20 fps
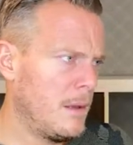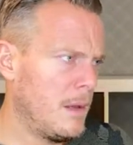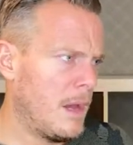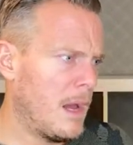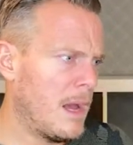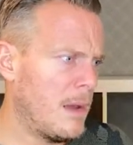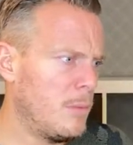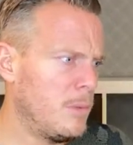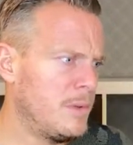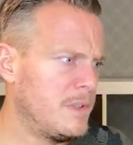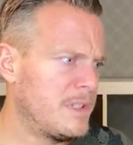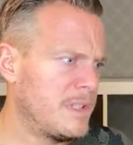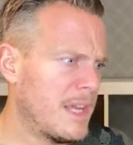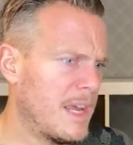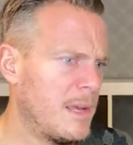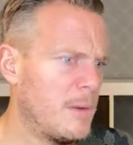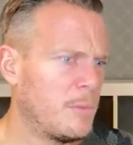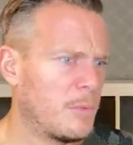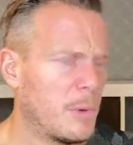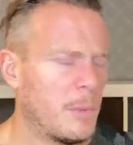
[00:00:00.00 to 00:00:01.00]
I would say
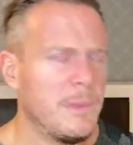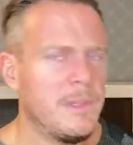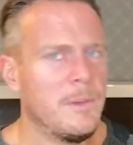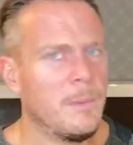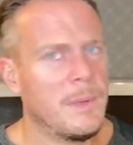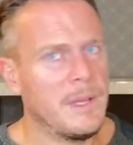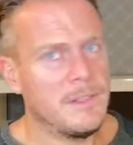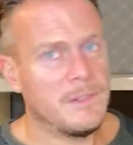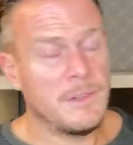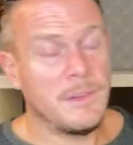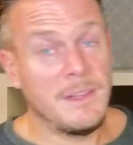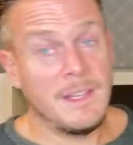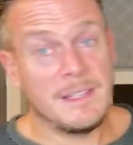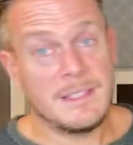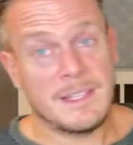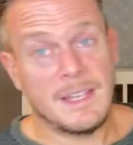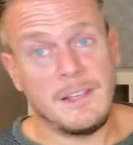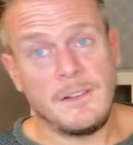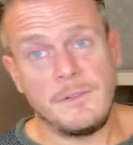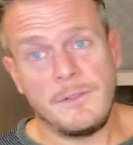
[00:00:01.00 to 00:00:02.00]
it probably depends on the
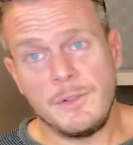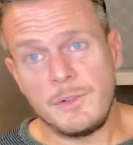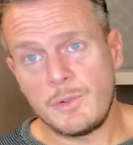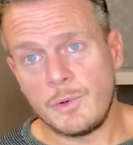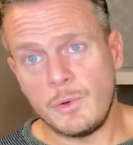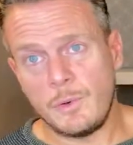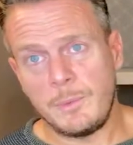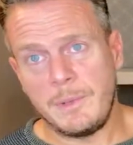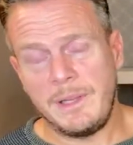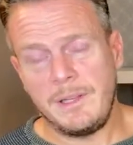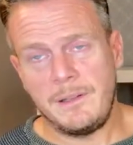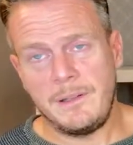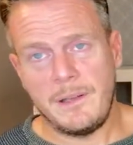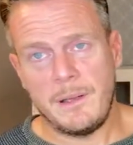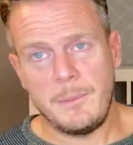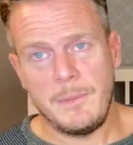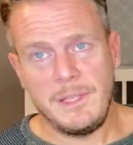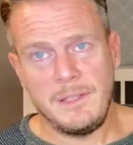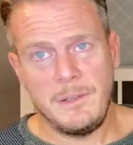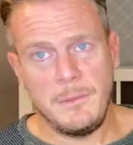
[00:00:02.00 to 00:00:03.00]
extent of the trauma. I
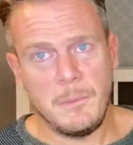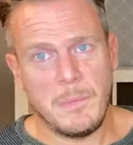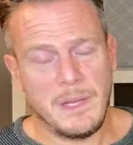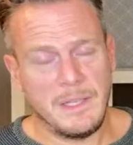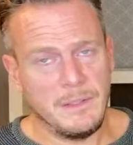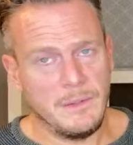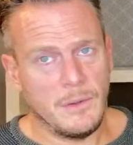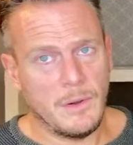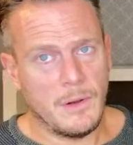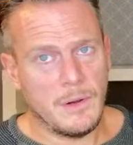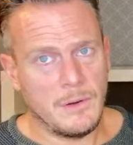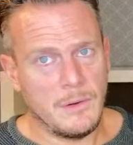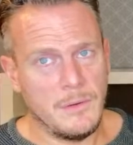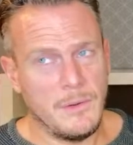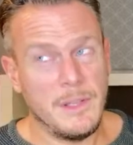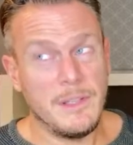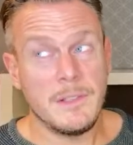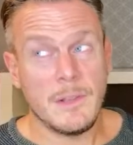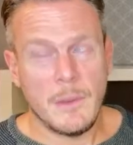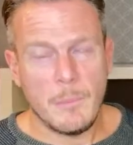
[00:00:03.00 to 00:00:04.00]
mean, you might not,
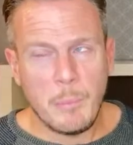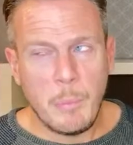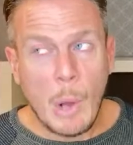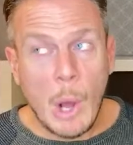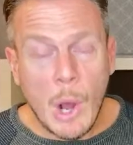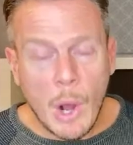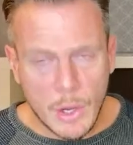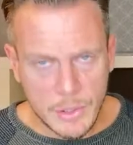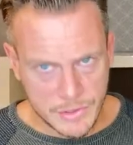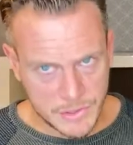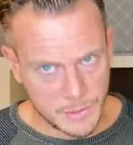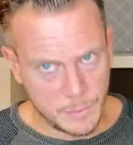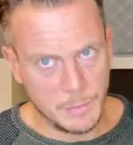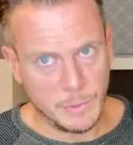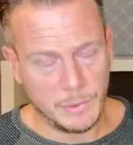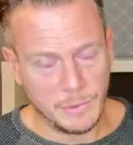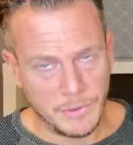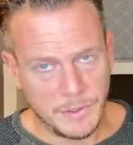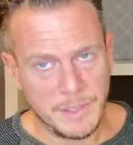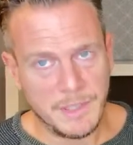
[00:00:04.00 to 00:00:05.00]
it's
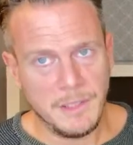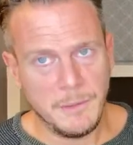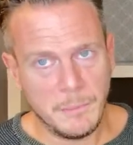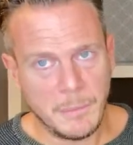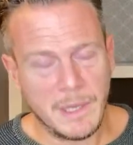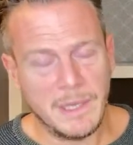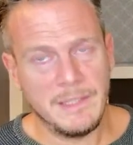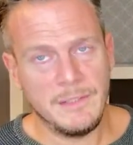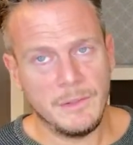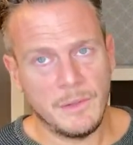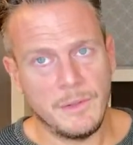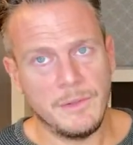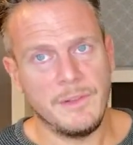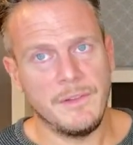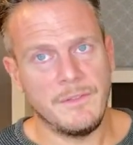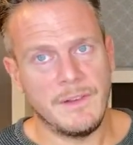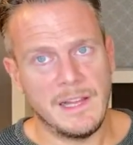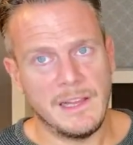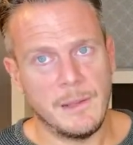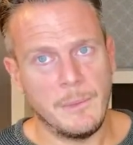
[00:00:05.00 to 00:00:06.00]
possible that you might not
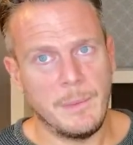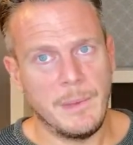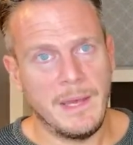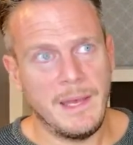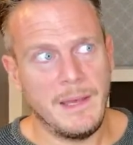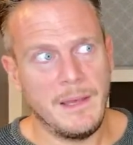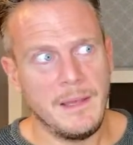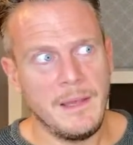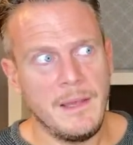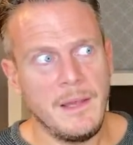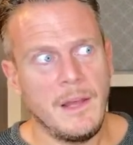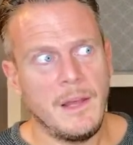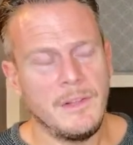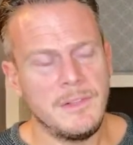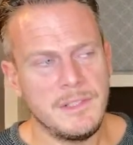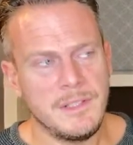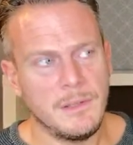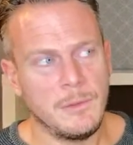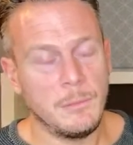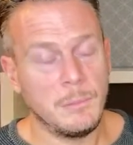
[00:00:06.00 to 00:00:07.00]
develop it
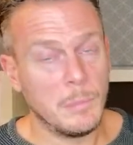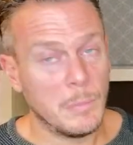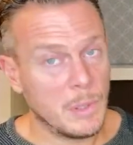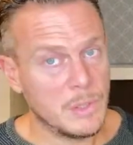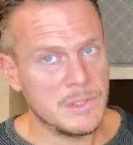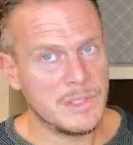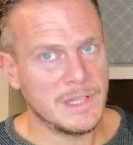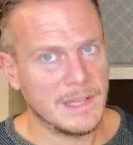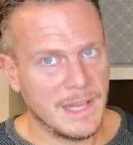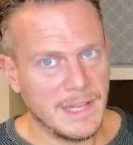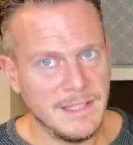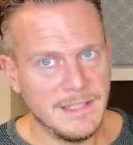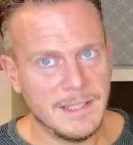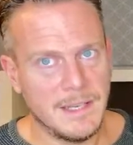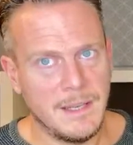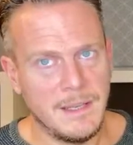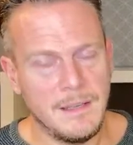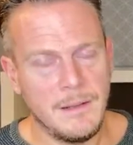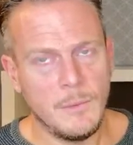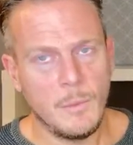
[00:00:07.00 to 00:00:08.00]
until much
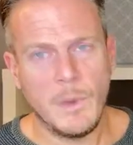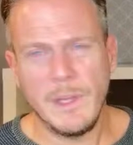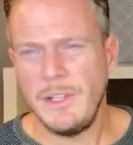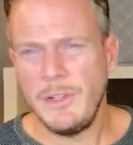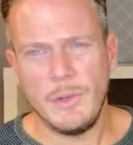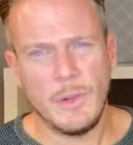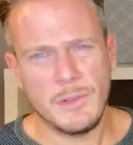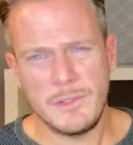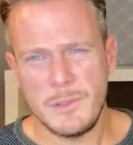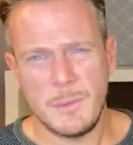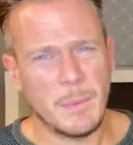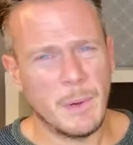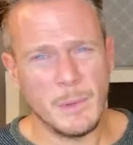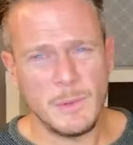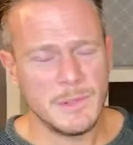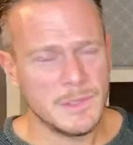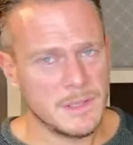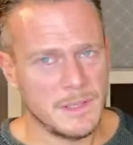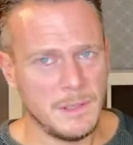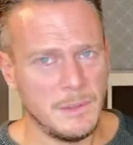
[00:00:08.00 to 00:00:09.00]
later when you're not
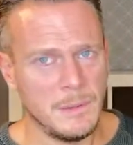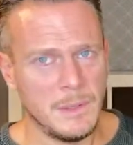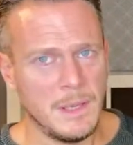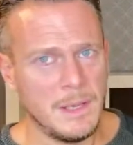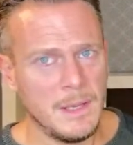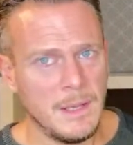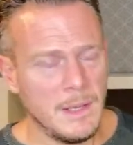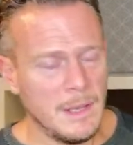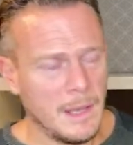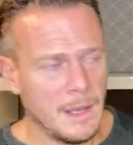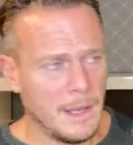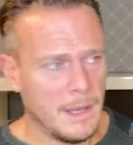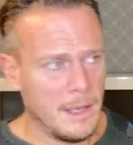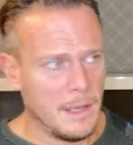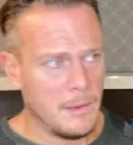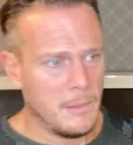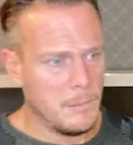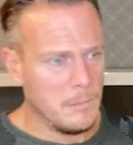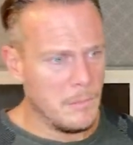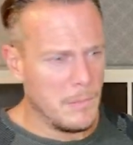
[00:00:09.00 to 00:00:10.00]
supposed to.
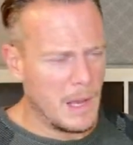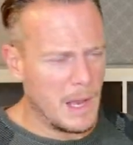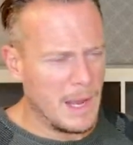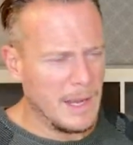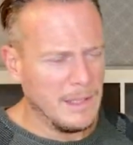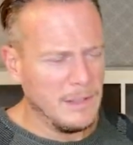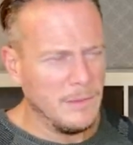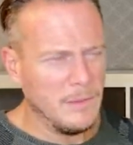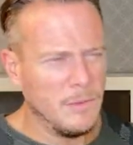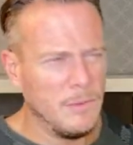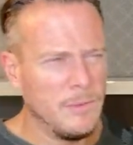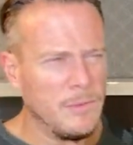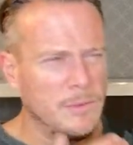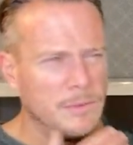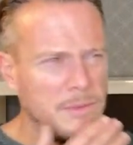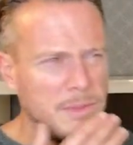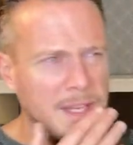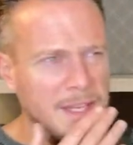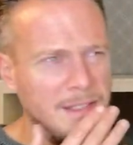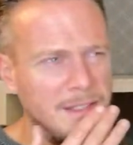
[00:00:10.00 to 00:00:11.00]
I
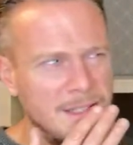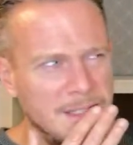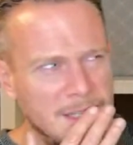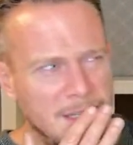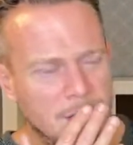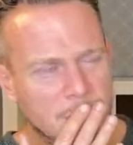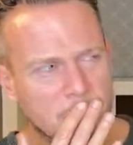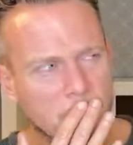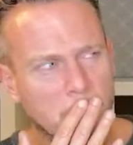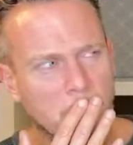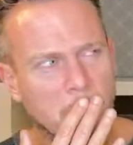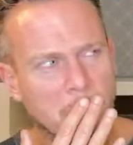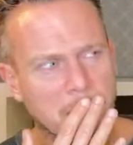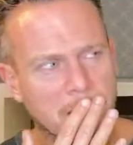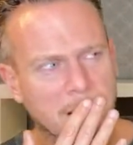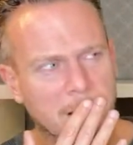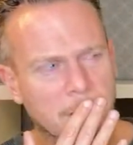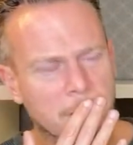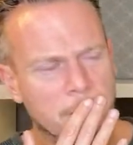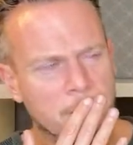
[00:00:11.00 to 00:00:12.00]
did see
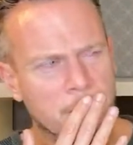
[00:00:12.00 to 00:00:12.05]
somebody,